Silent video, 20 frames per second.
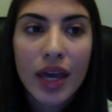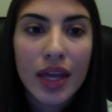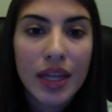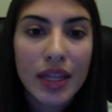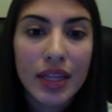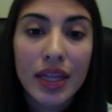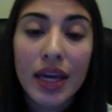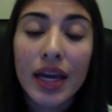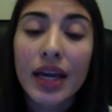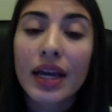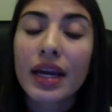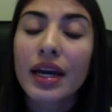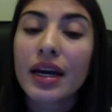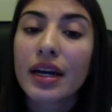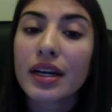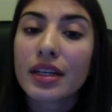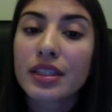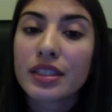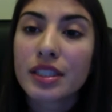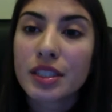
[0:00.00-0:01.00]
they
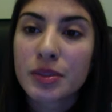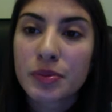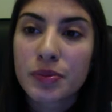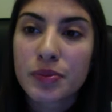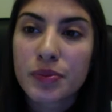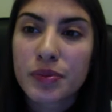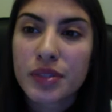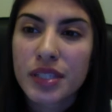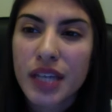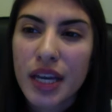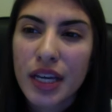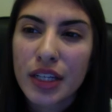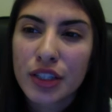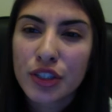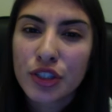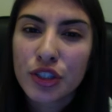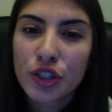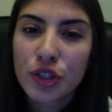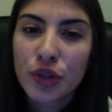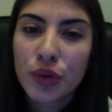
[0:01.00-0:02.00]
tend
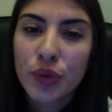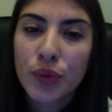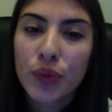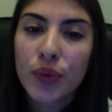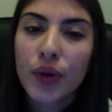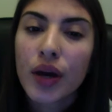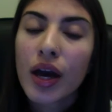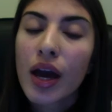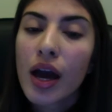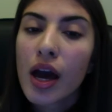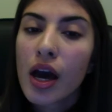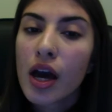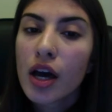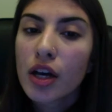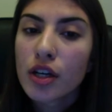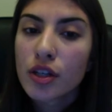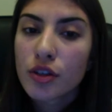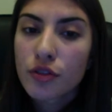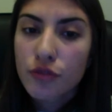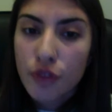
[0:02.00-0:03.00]
to
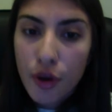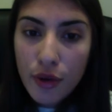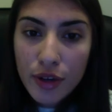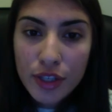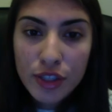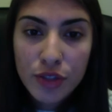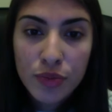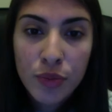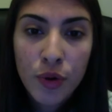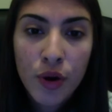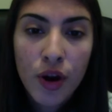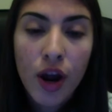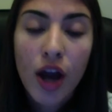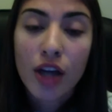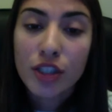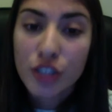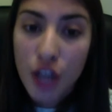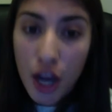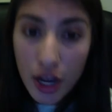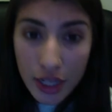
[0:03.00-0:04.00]
focus more
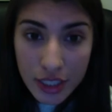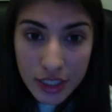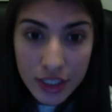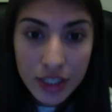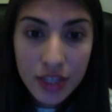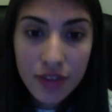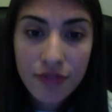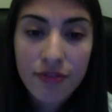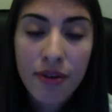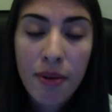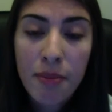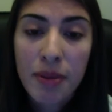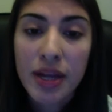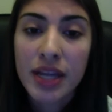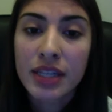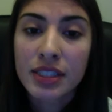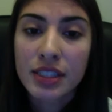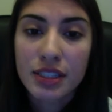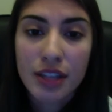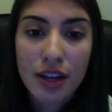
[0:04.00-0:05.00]
on talking to the
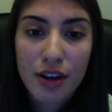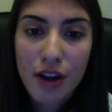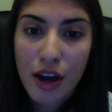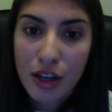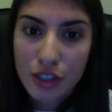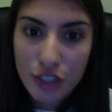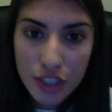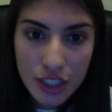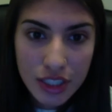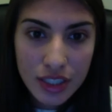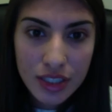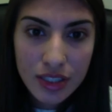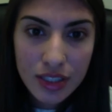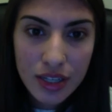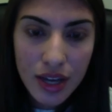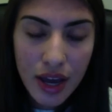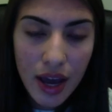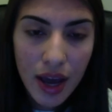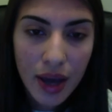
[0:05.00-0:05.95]
feminists and not just